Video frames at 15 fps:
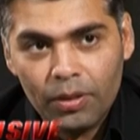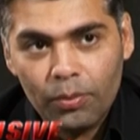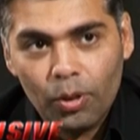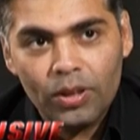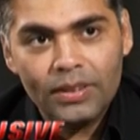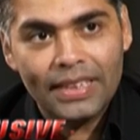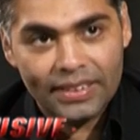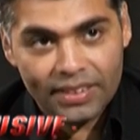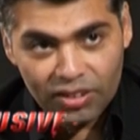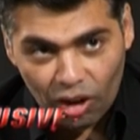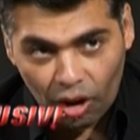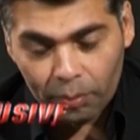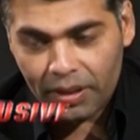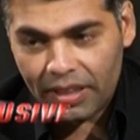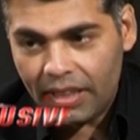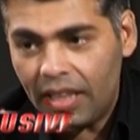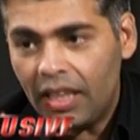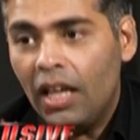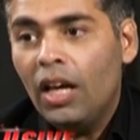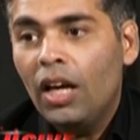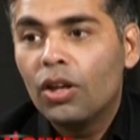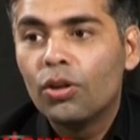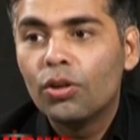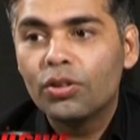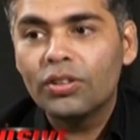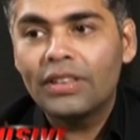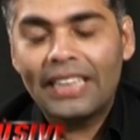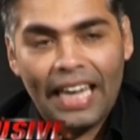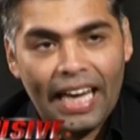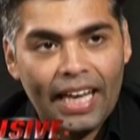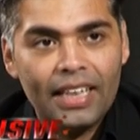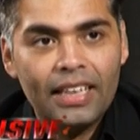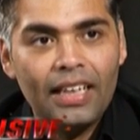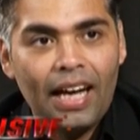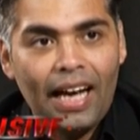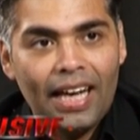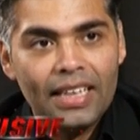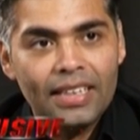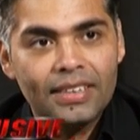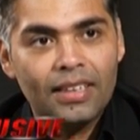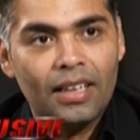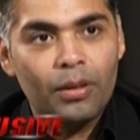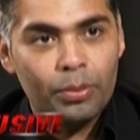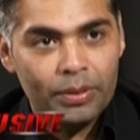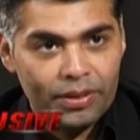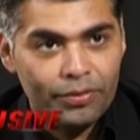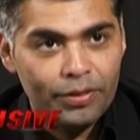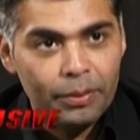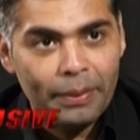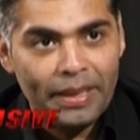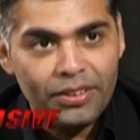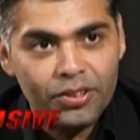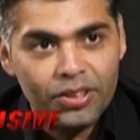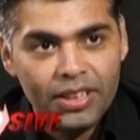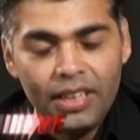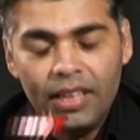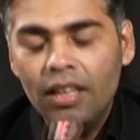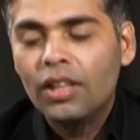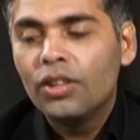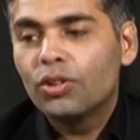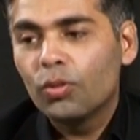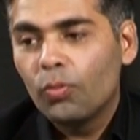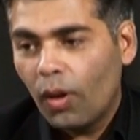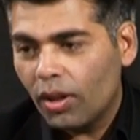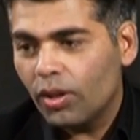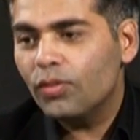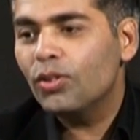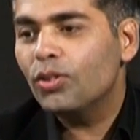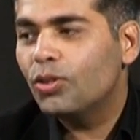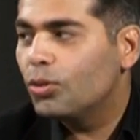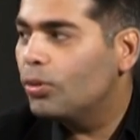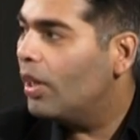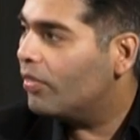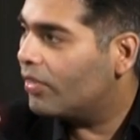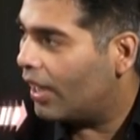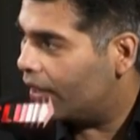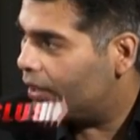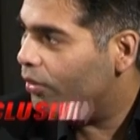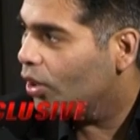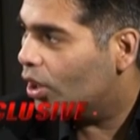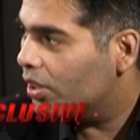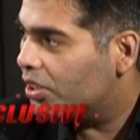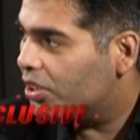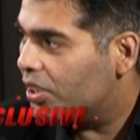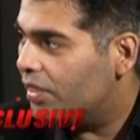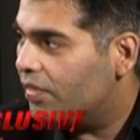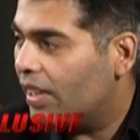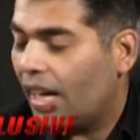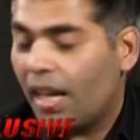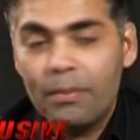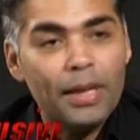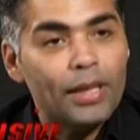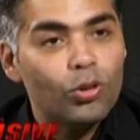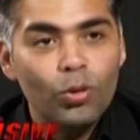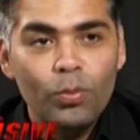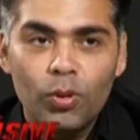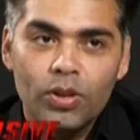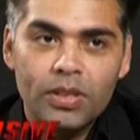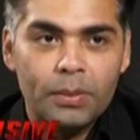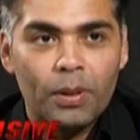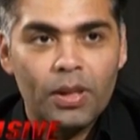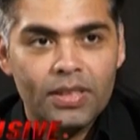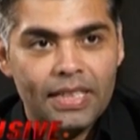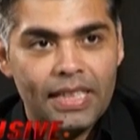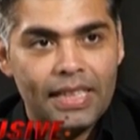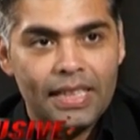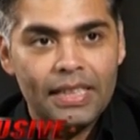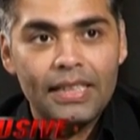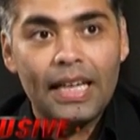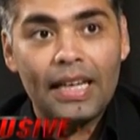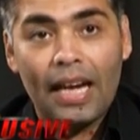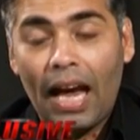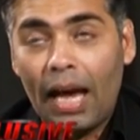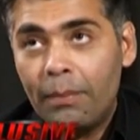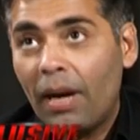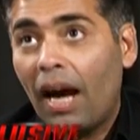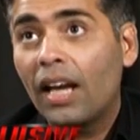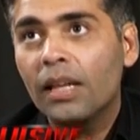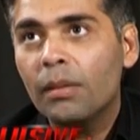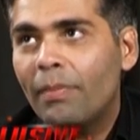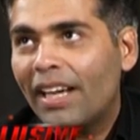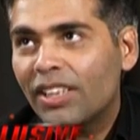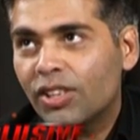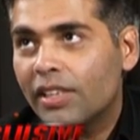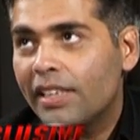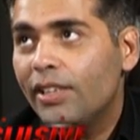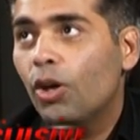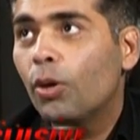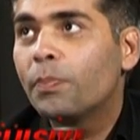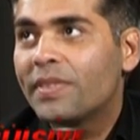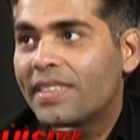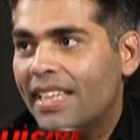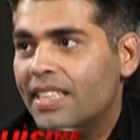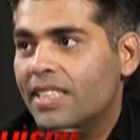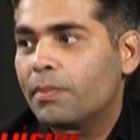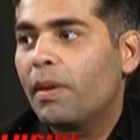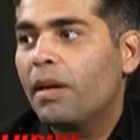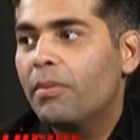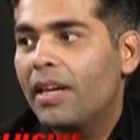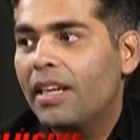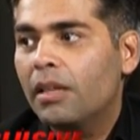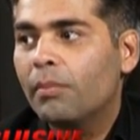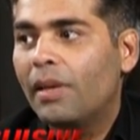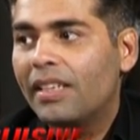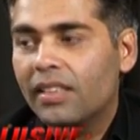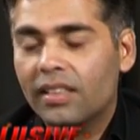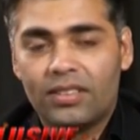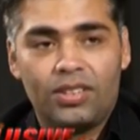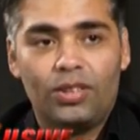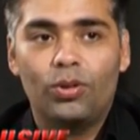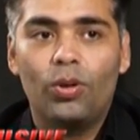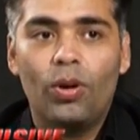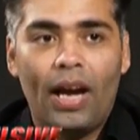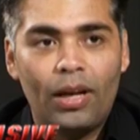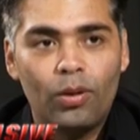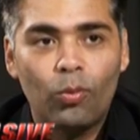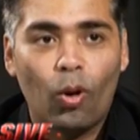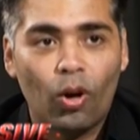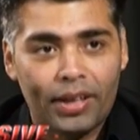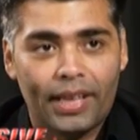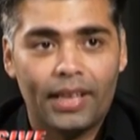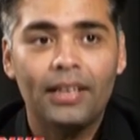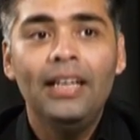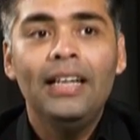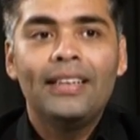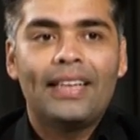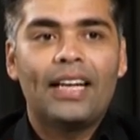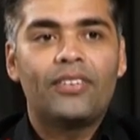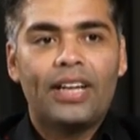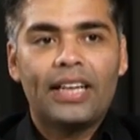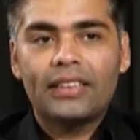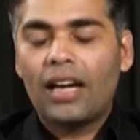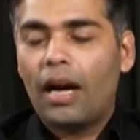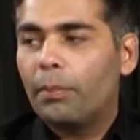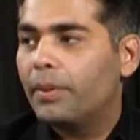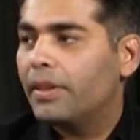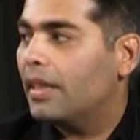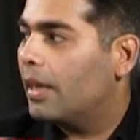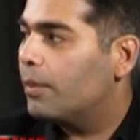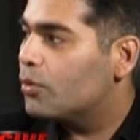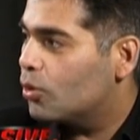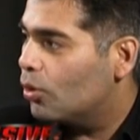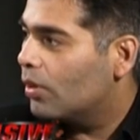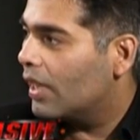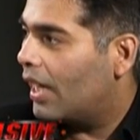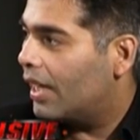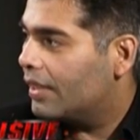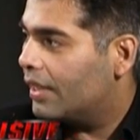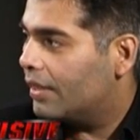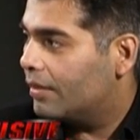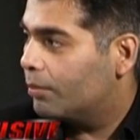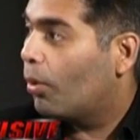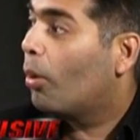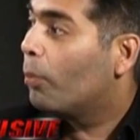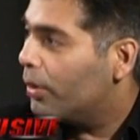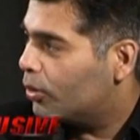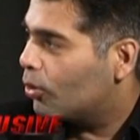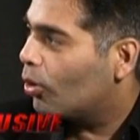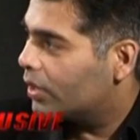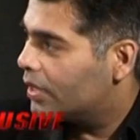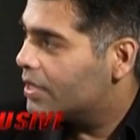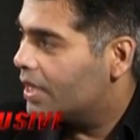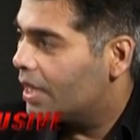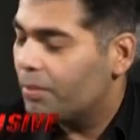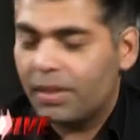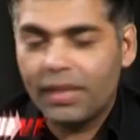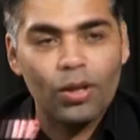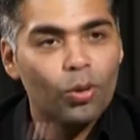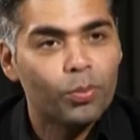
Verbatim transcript: Awards as a nominee, go to Cannes as, uh, with a film entry. So one of those two have kind of got achieved, and I make no bones about saying it, that I'm unabashedly obsessed by wearing my tuxedo and walking that red carpet, and I'm so glad that Bombay Talkies gave me that